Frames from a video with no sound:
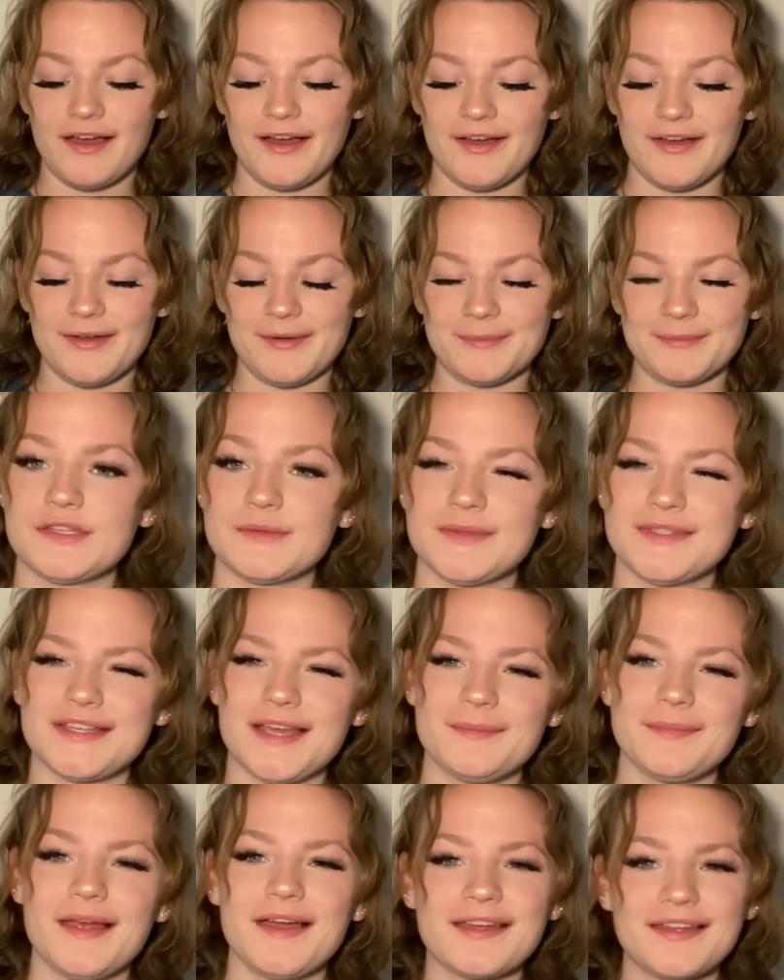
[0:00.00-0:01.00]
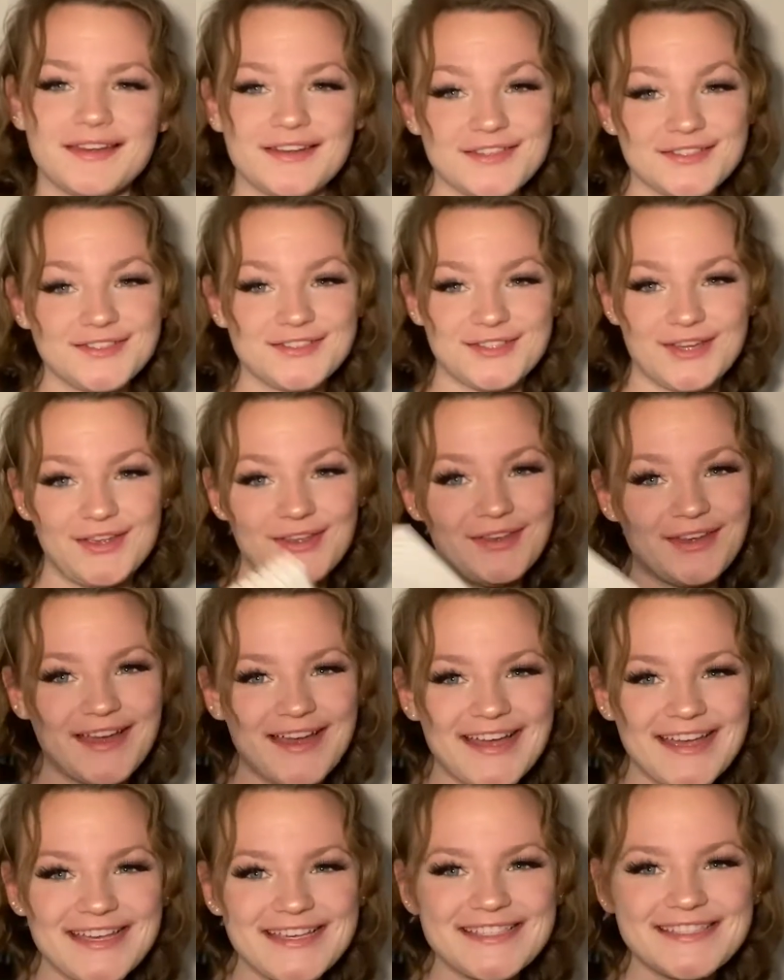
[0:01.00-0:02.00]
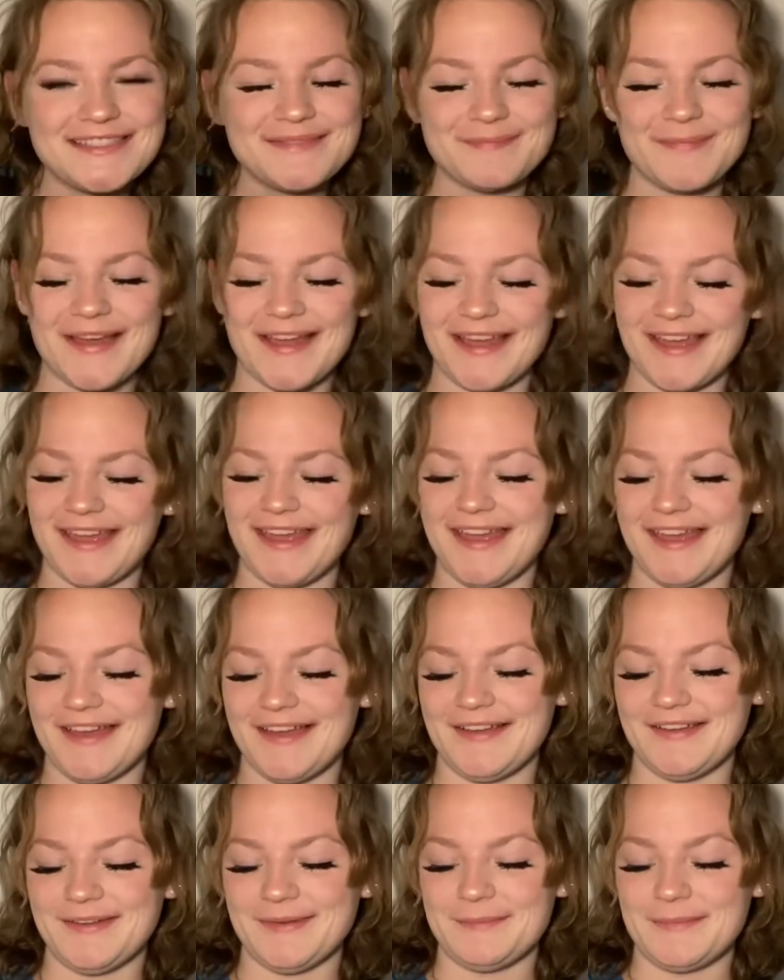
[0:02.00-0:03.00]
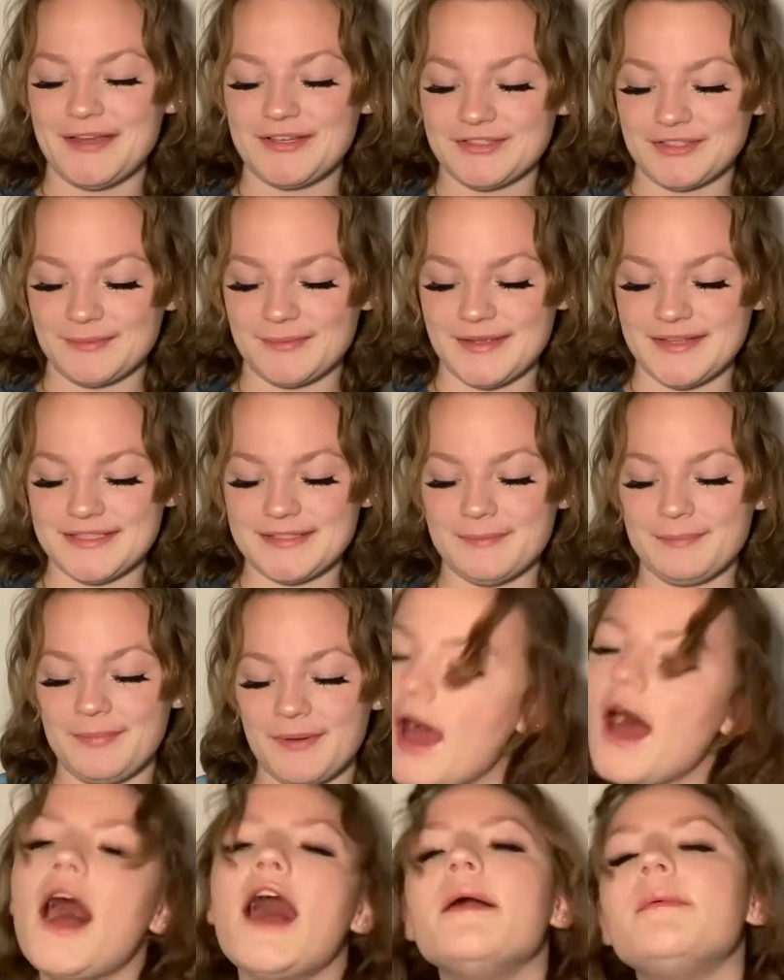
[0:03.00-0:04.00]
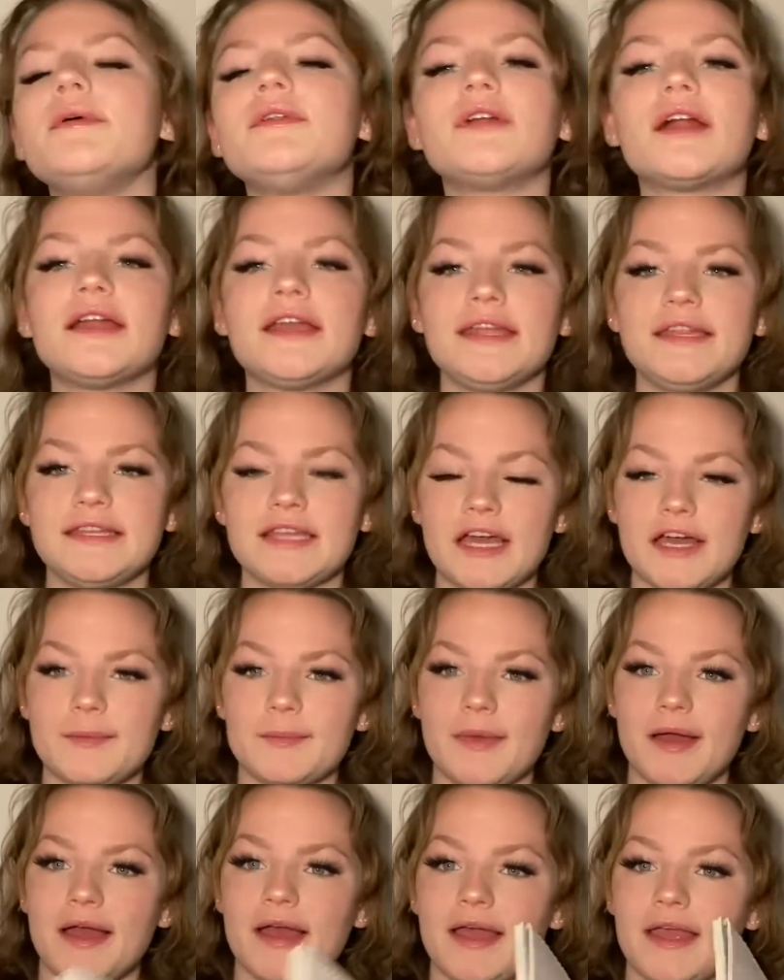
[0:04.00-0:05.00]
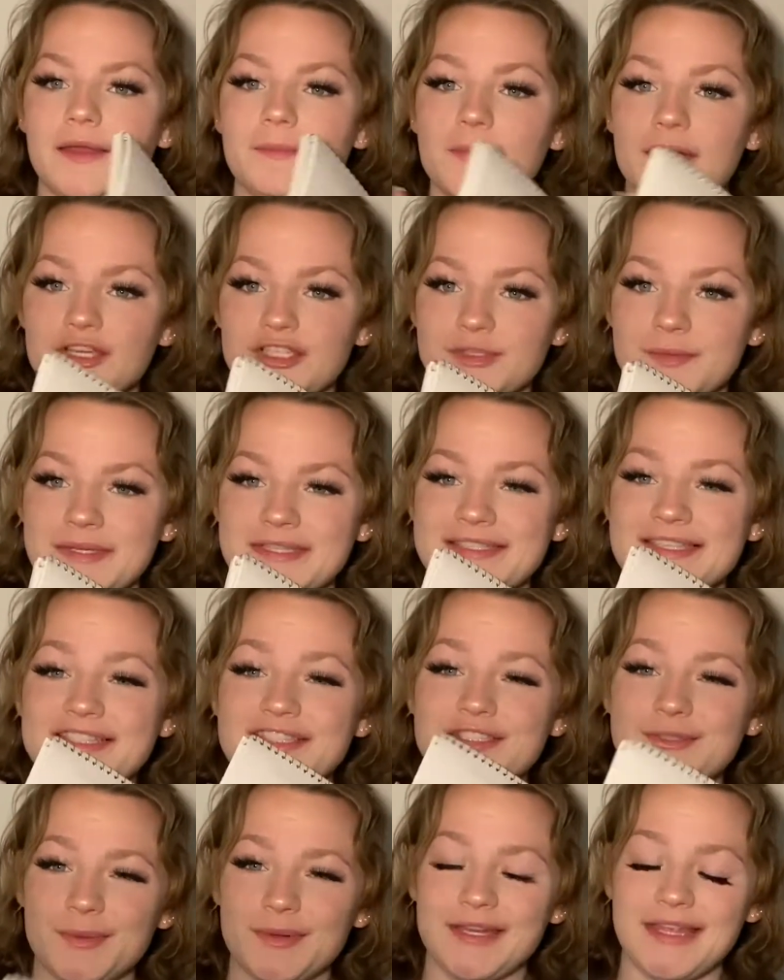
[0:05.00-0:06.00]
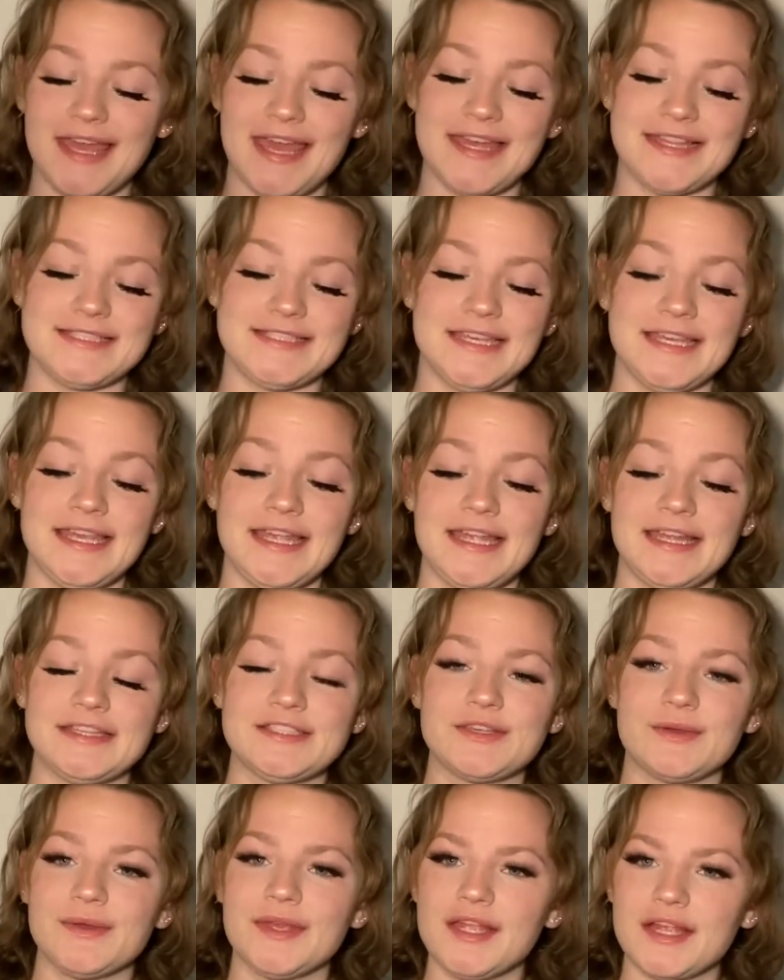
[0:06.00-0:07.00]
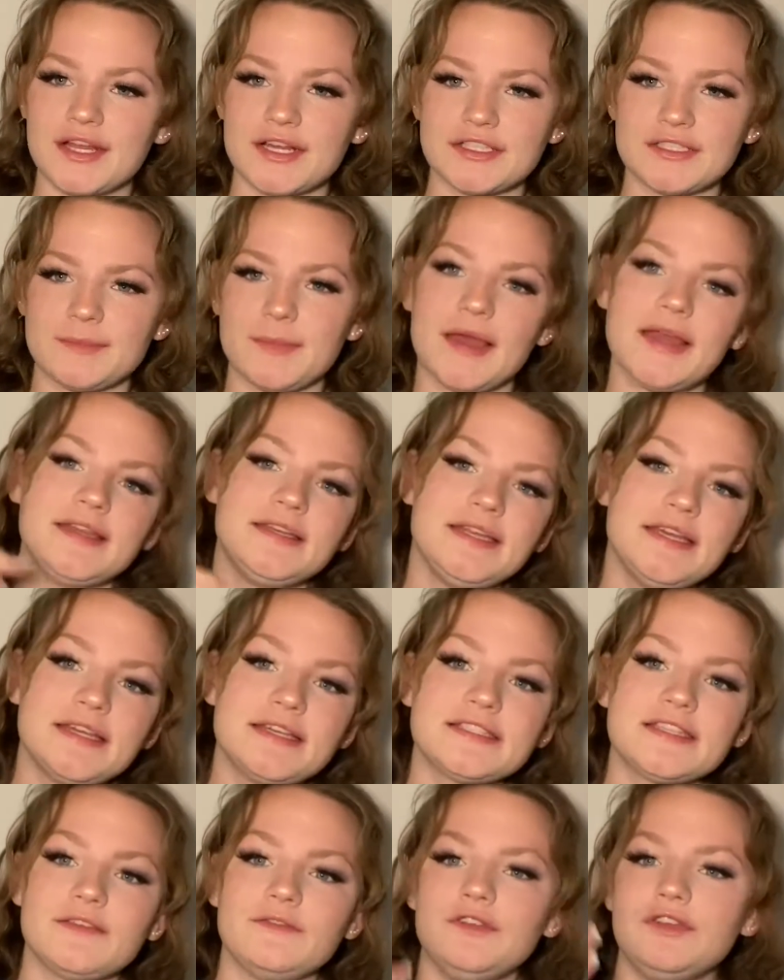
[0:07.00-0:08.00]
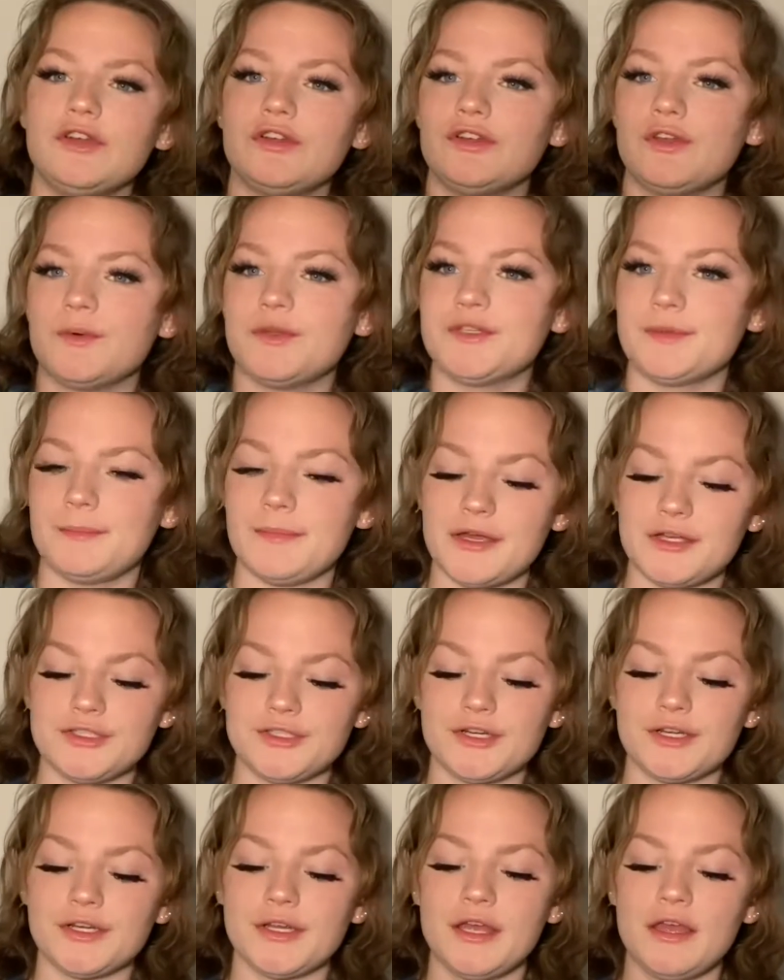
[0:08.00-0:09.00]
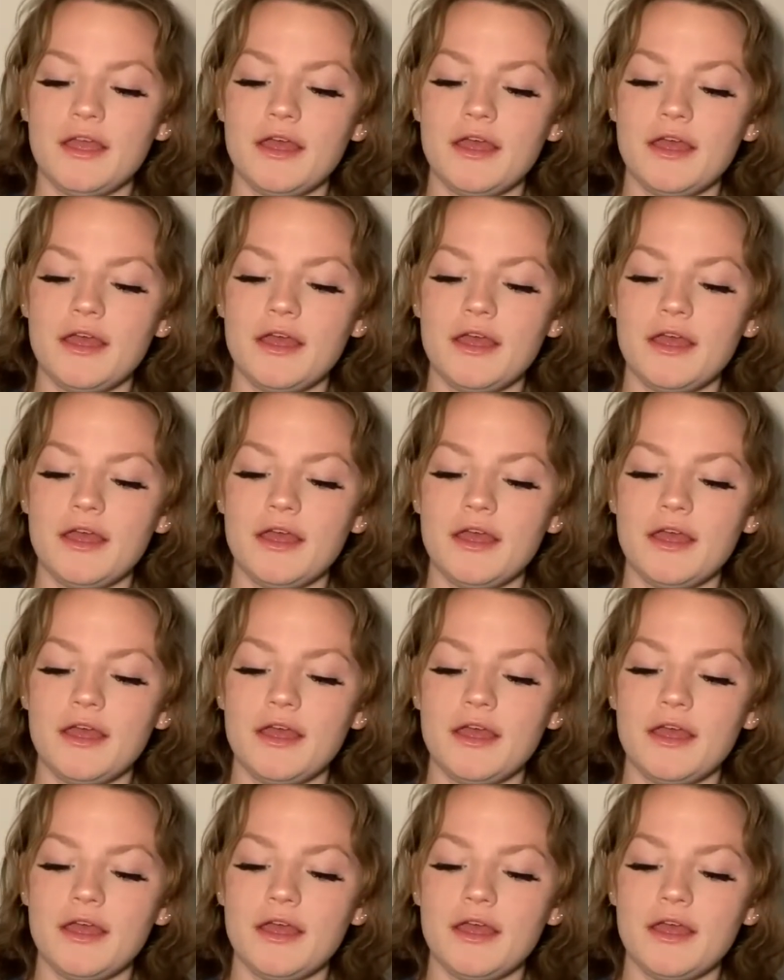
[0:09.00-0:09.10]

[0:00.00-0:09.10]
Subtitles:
I'm not going to show you guys my measurements, but I've been writing down my measurements since 2018. So here are some ideas if you don't know what to measure.